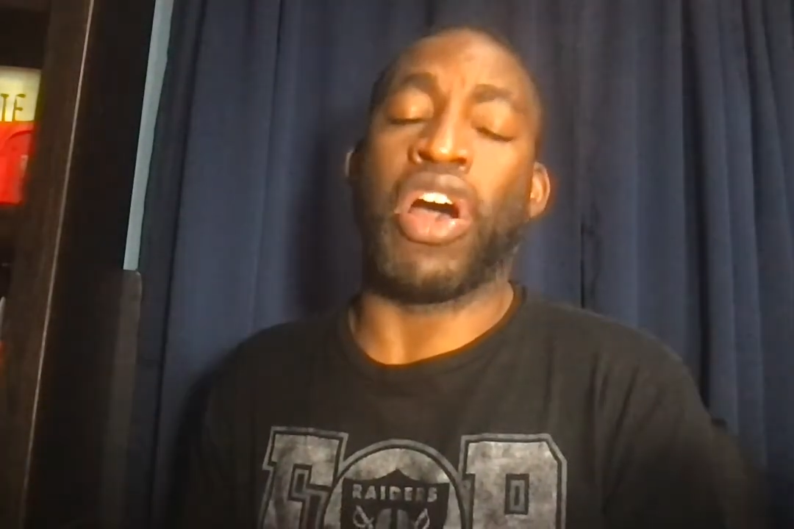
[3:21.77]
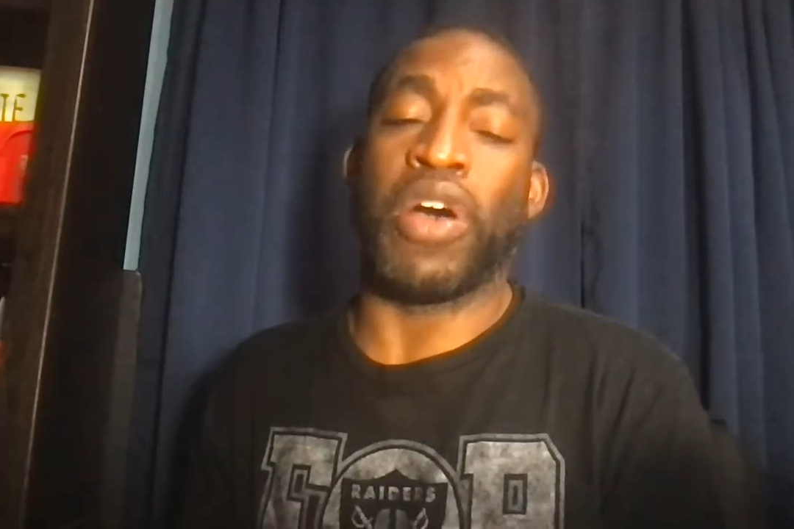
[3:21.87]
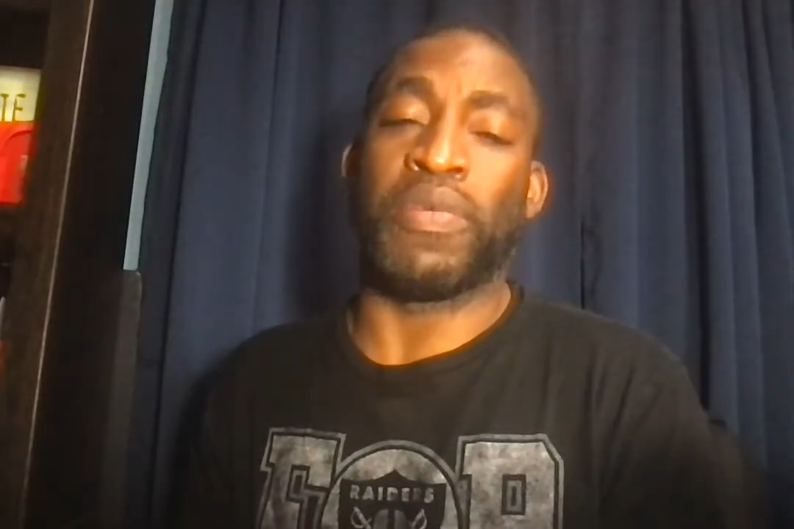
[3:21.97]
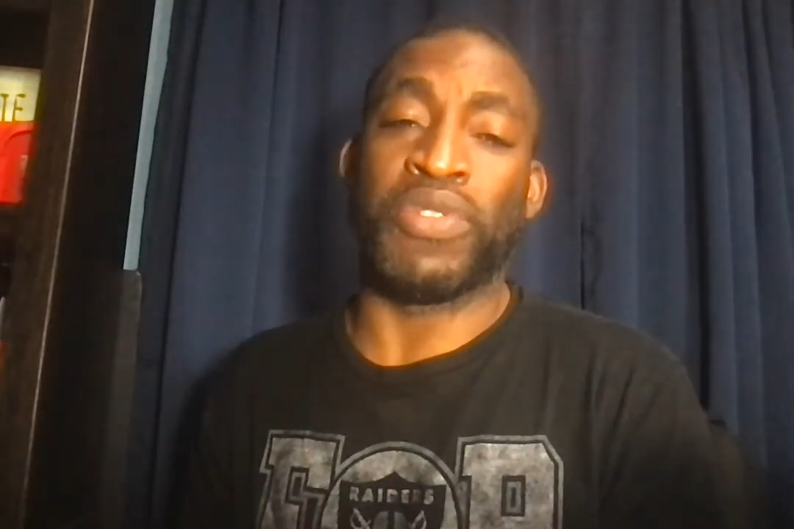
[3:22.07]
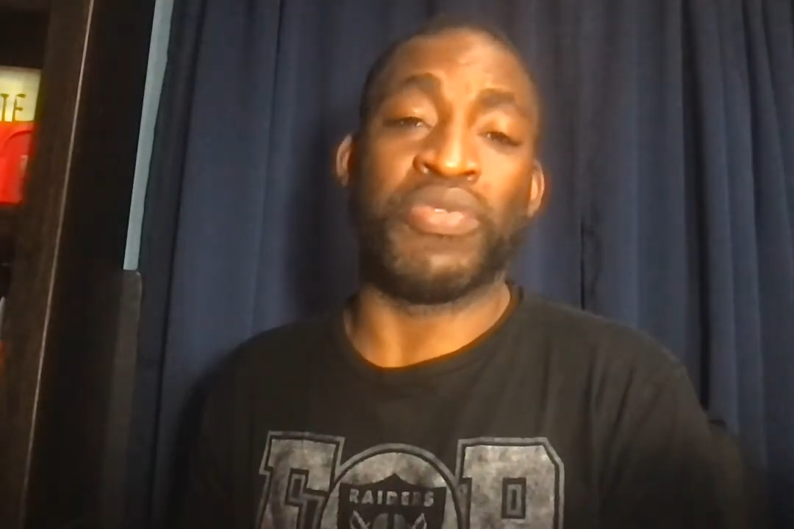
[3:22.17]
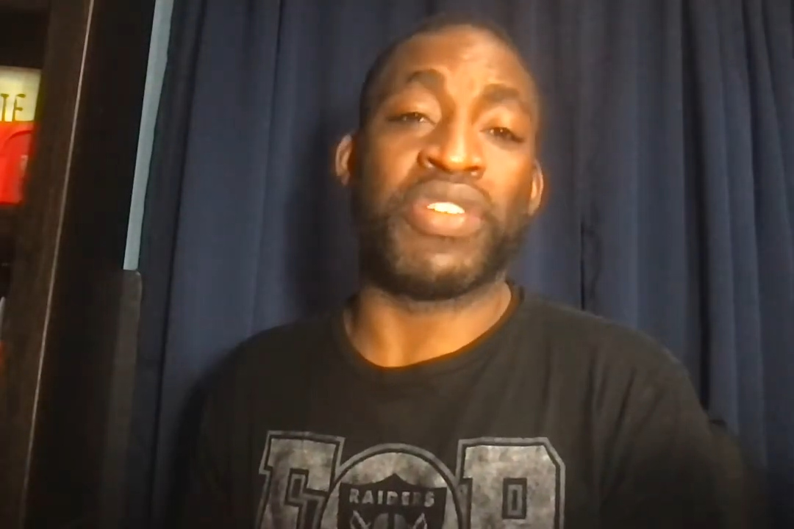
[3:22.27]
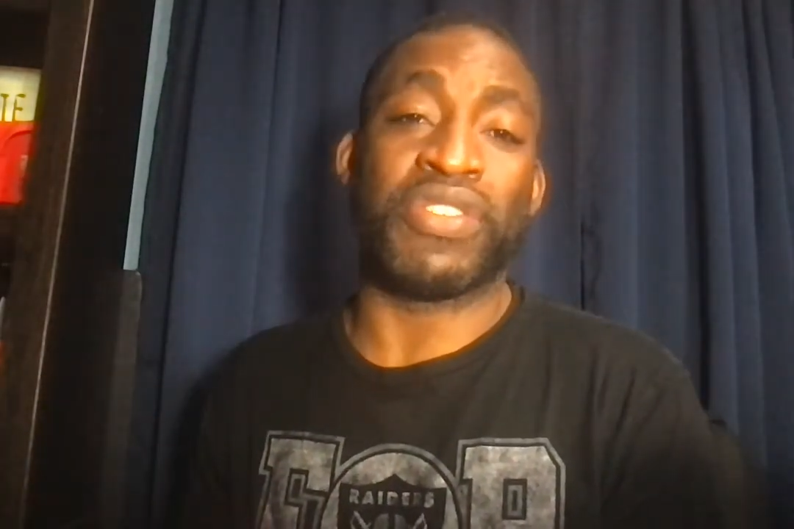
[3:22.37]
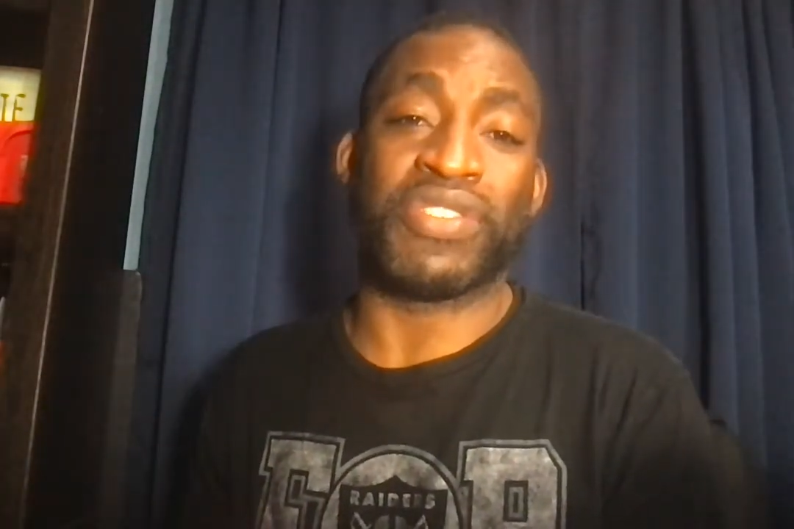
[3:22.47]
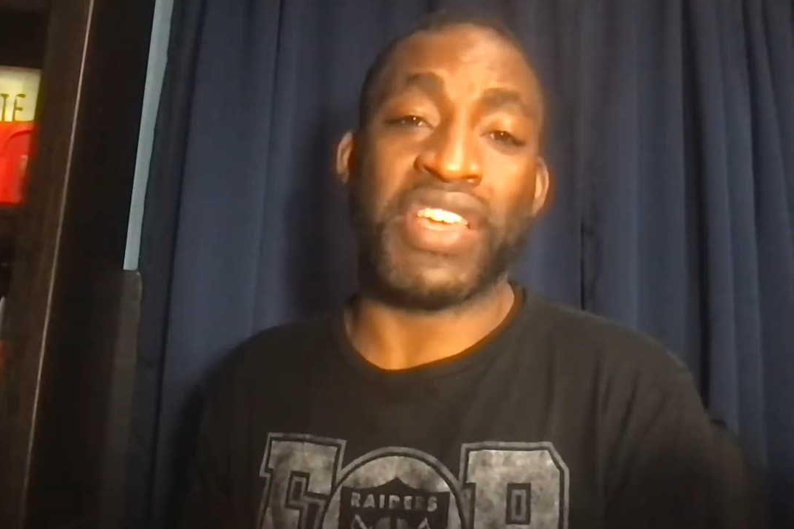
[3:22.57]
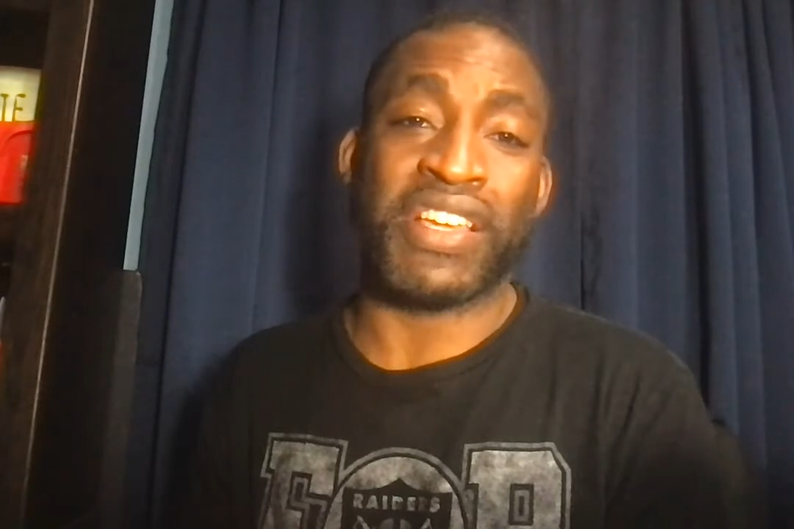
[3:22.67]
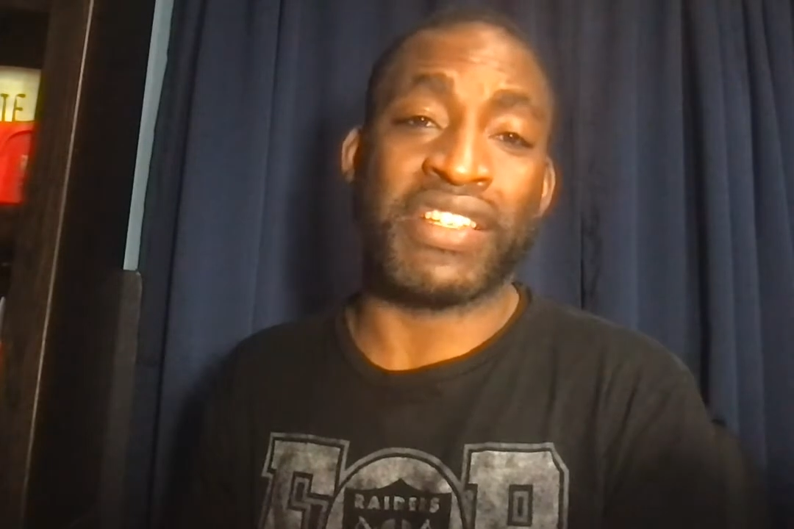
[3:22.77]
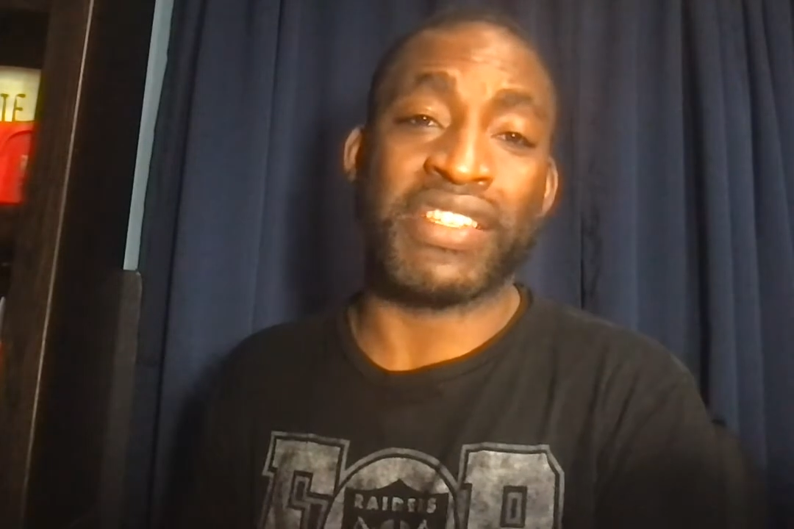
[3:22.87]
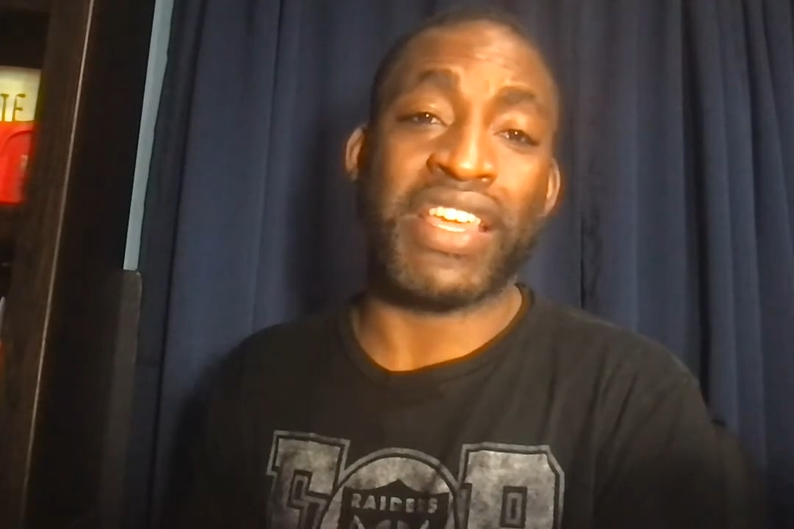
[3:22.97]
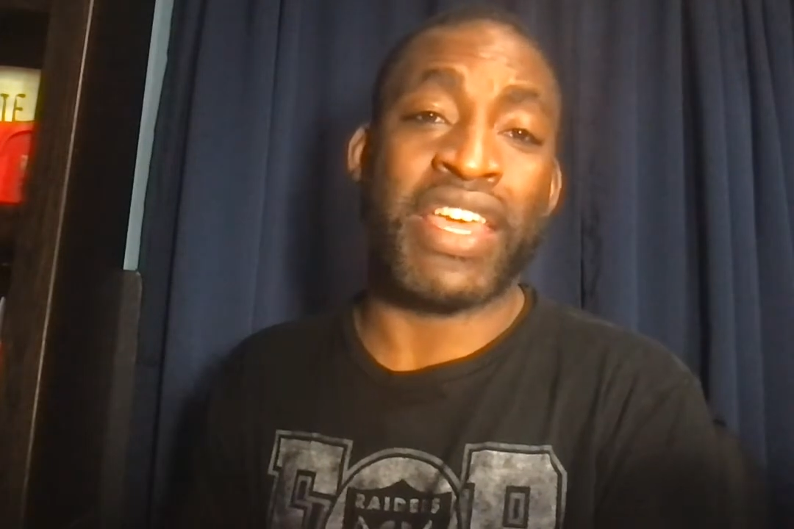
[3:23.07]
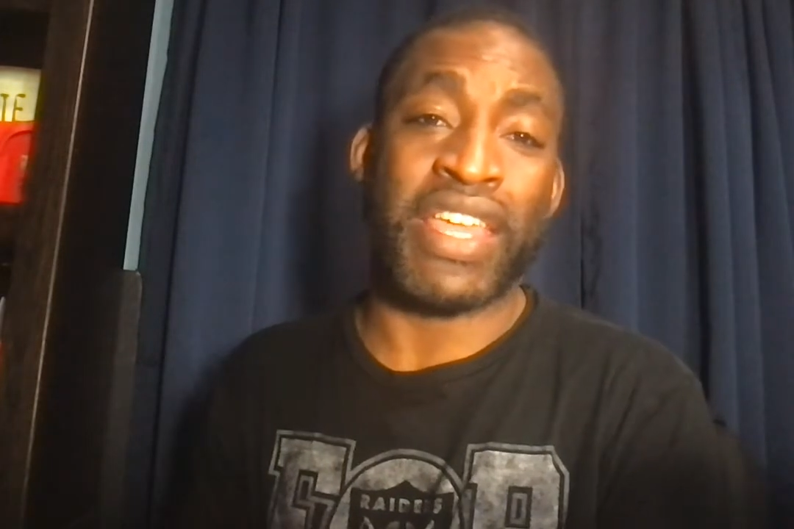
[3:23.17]
doing those things
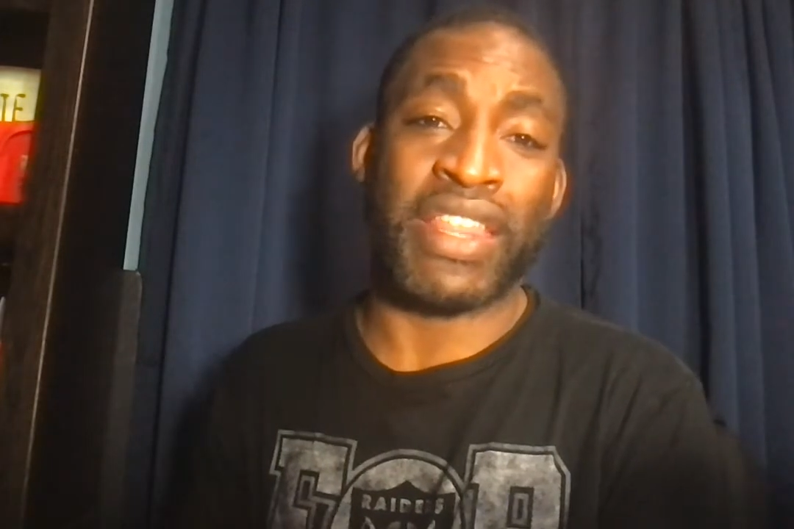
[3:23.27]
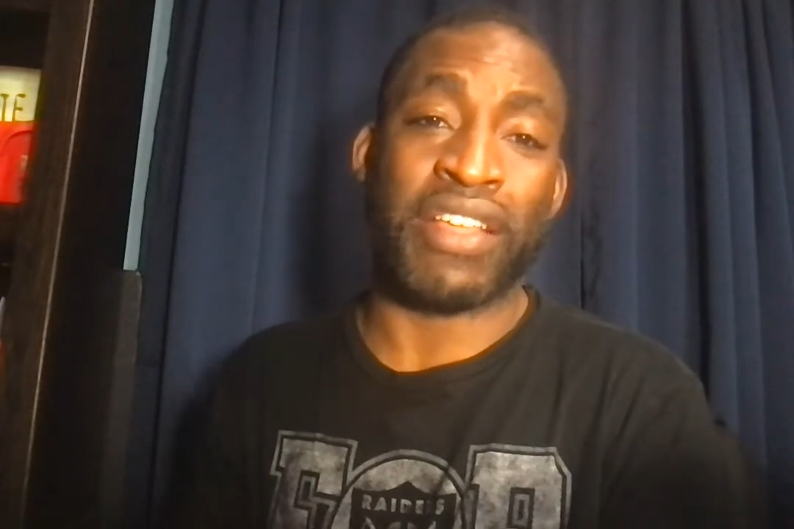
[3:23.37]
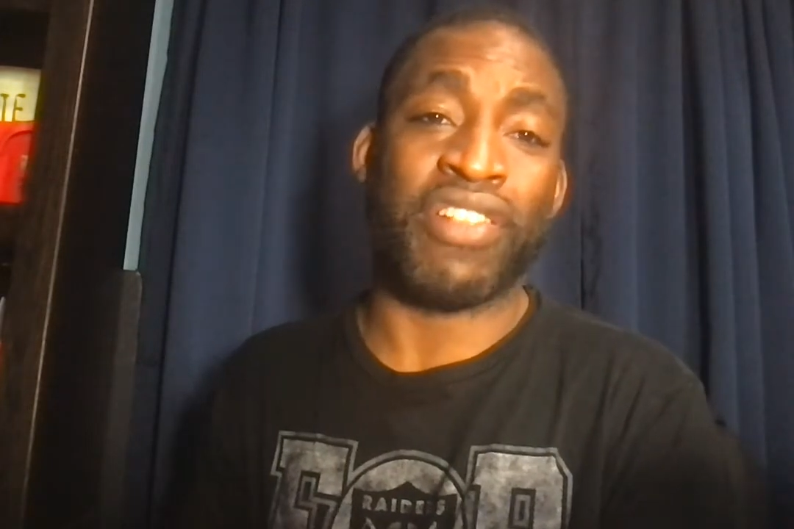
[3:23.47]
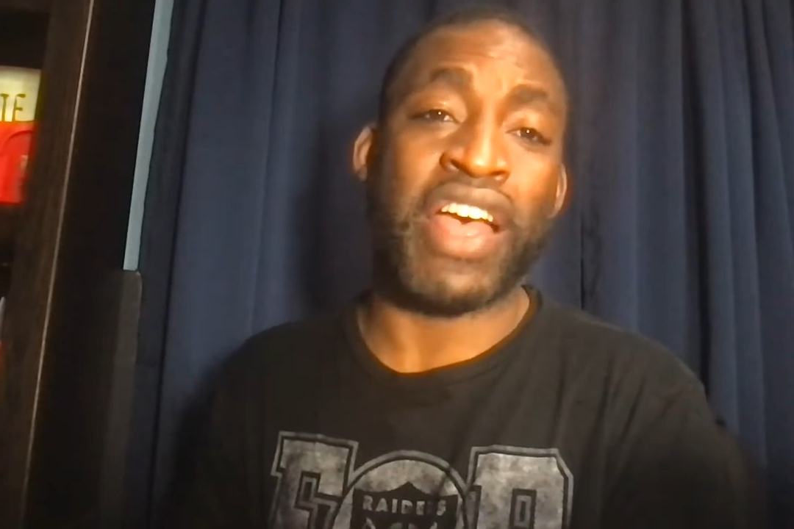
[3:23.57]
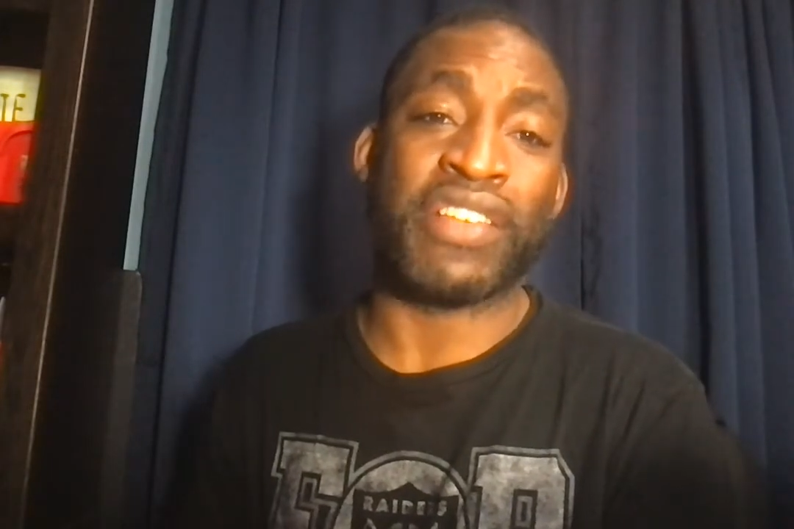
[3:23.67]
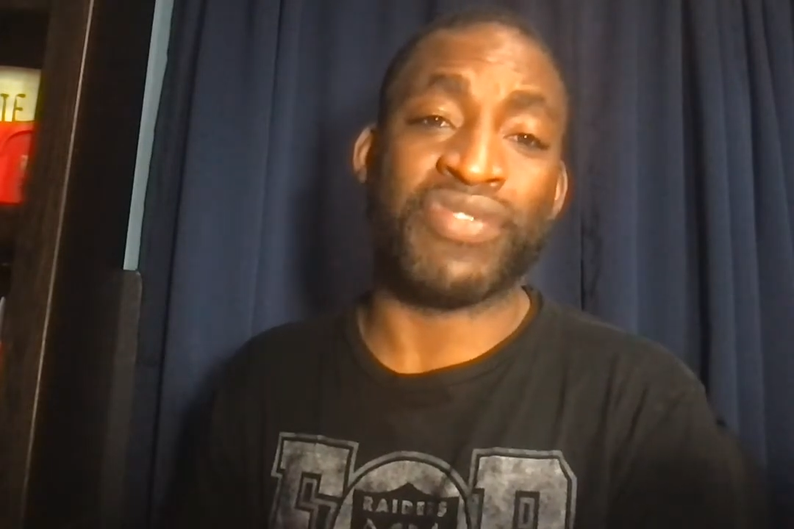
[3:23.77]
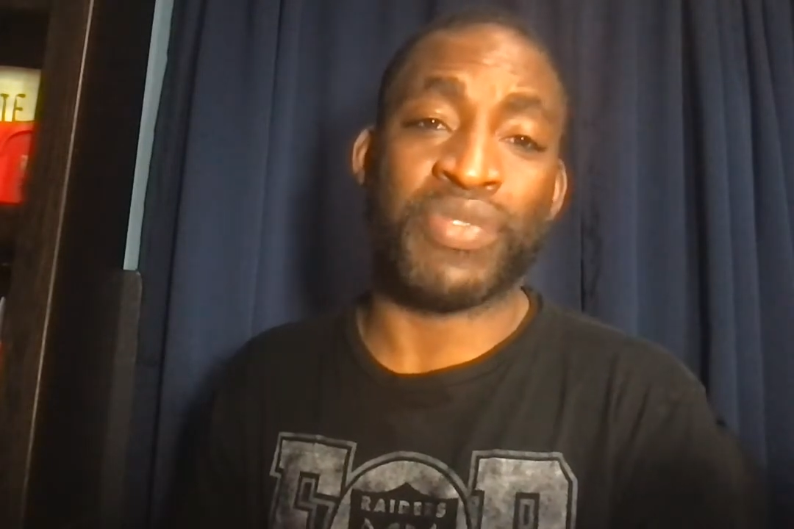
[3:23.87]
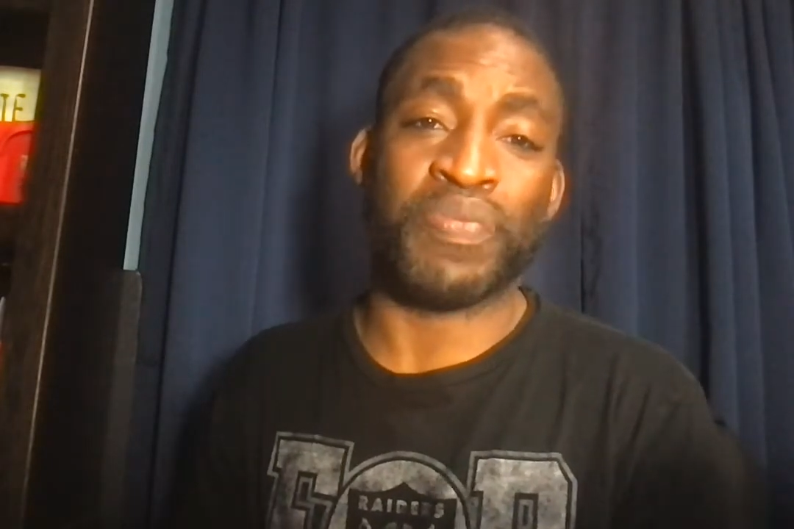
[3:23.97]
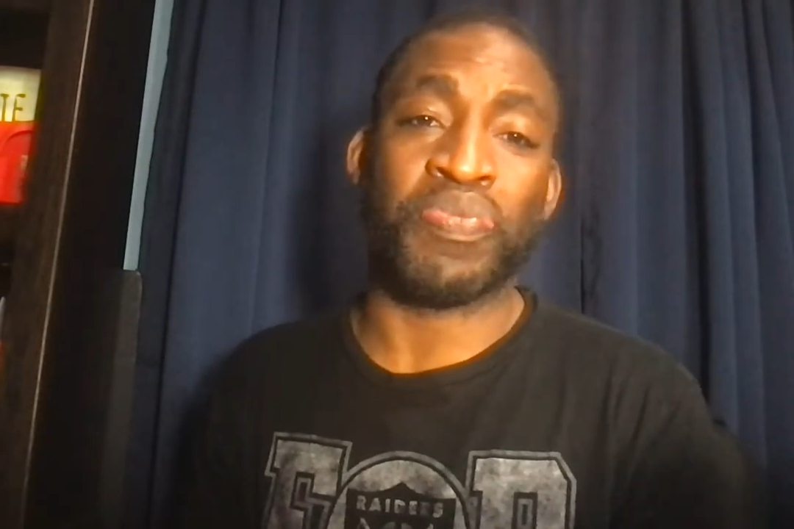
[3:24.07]
in the classroom.